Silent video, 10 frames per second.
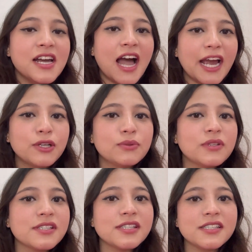I do
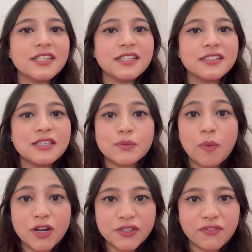listen in the
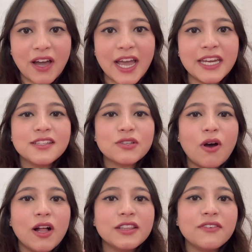Spotify. It's
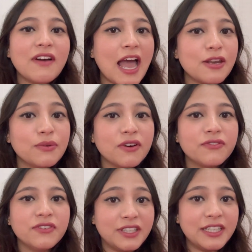called The Value of
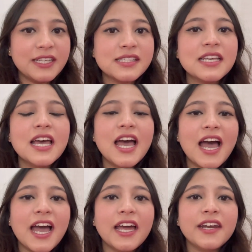Phoenix,
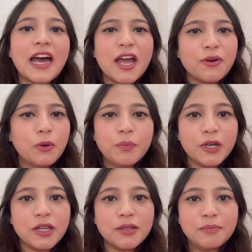and I hope
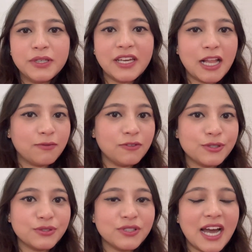it'll be helpful
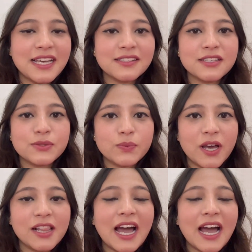to you guys as well.